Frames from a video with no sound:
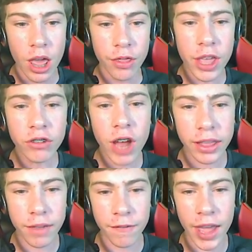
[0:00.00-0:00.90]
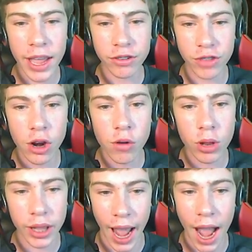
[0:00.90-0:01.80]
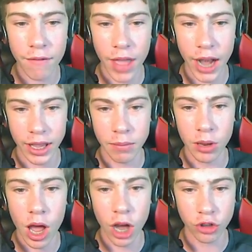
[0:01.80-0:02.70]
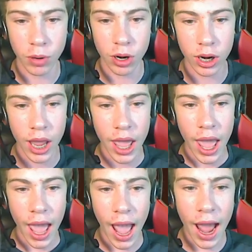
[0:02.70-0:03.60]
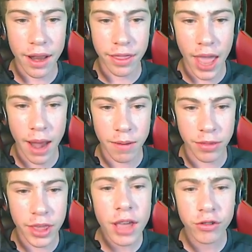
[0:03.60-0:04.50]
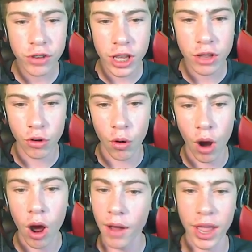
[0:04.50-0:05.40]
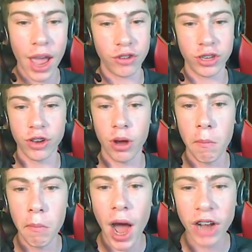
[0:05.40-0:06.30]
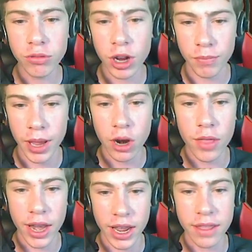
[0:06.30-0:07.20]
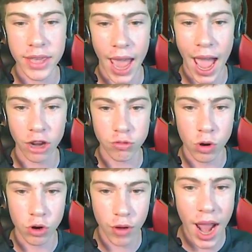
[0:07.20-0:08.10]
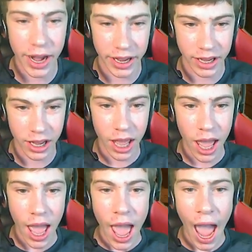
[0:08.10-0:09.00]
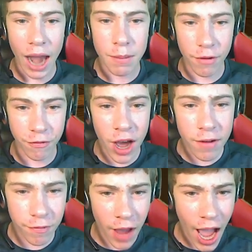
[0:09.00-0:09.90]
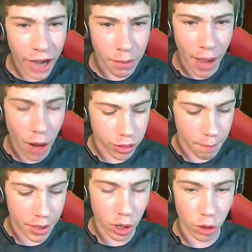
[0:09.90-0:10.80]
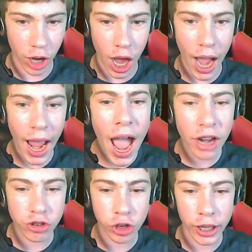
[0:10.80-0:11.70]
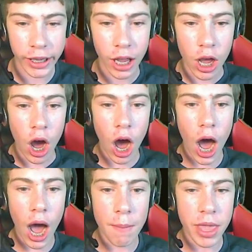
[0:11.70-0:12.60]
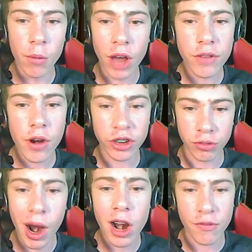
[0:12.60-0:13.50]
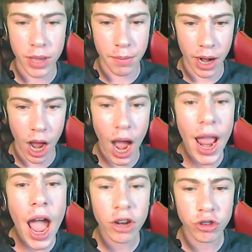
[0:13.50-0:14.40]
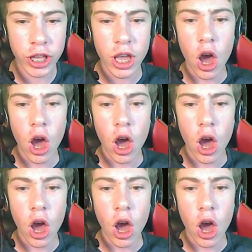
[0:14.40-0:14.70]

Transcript: things like the vase, they don't really have that in Bloxburg, and then this is, as you can tell, much bigger than in the actual Granny. And a fun fact about the build, I actually, it wasn't very smart of me, but I actually